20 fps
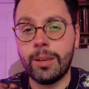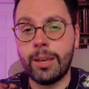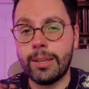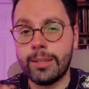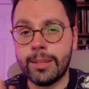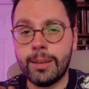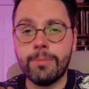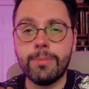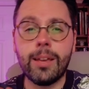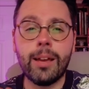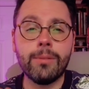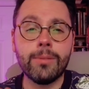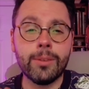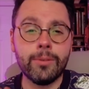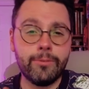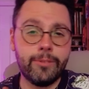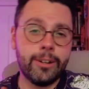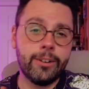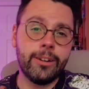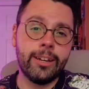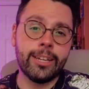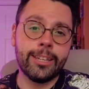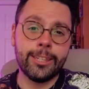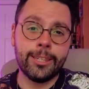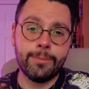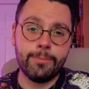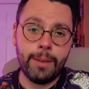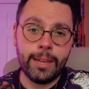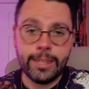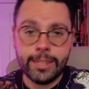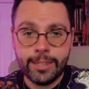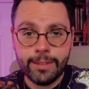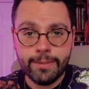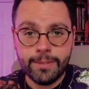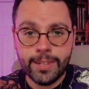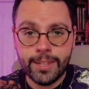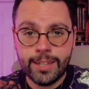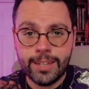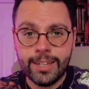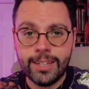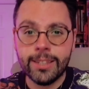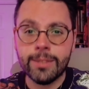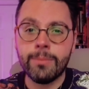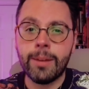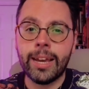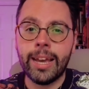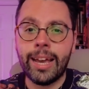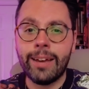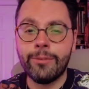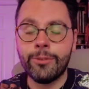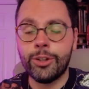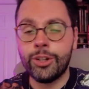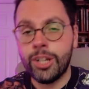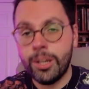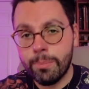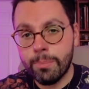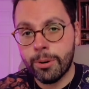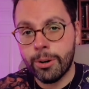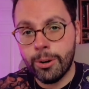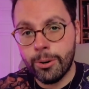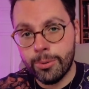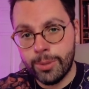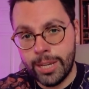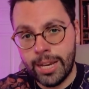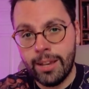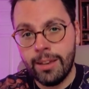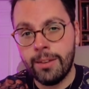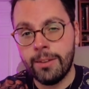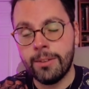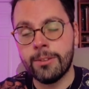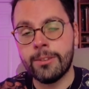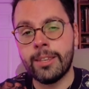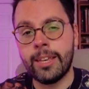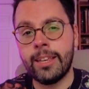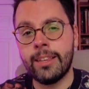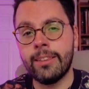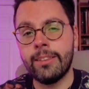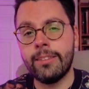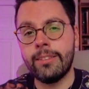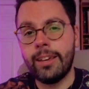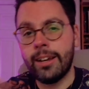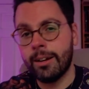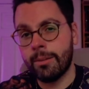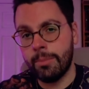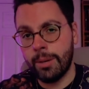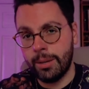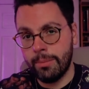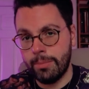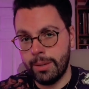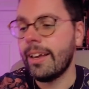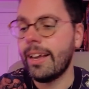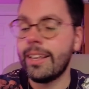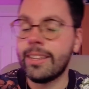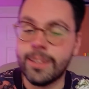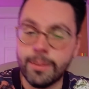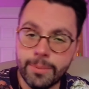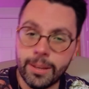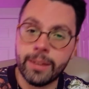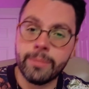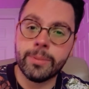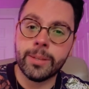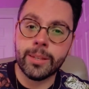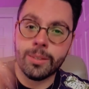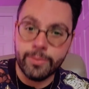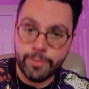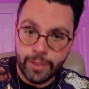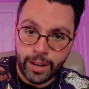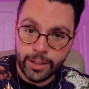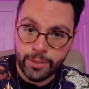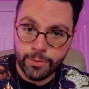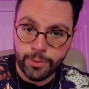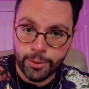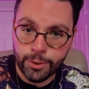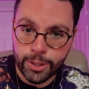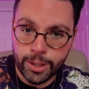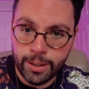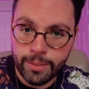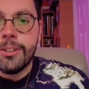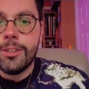Sometimes the very expensive cities might have cheaper hotels than Airbnb, and sometimes it's vice versa.